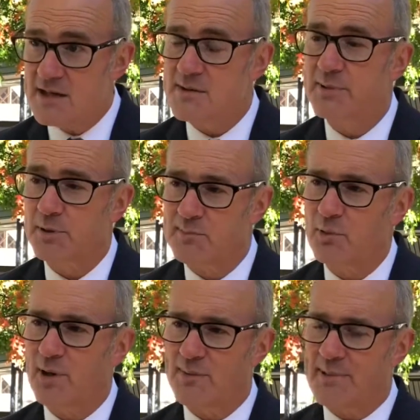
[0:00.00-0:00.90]
to build a
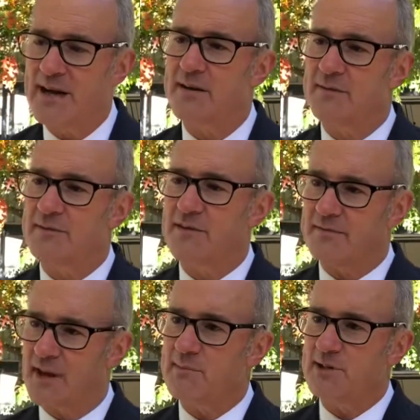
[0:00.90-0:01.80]
more competitive
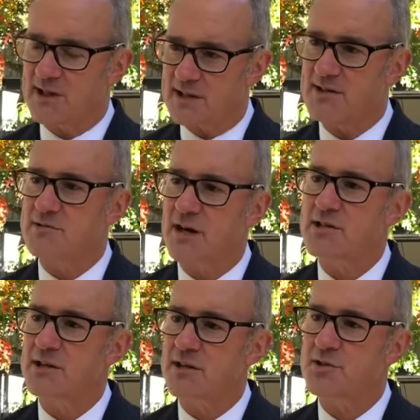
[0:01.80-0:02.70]
development and
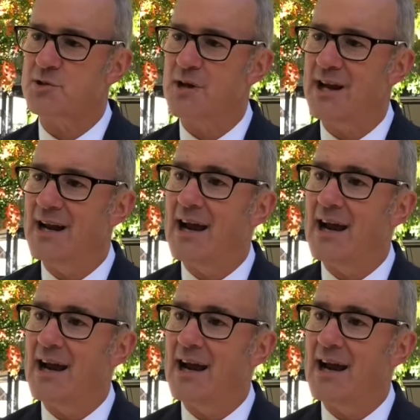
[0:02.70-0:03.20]
construction industry,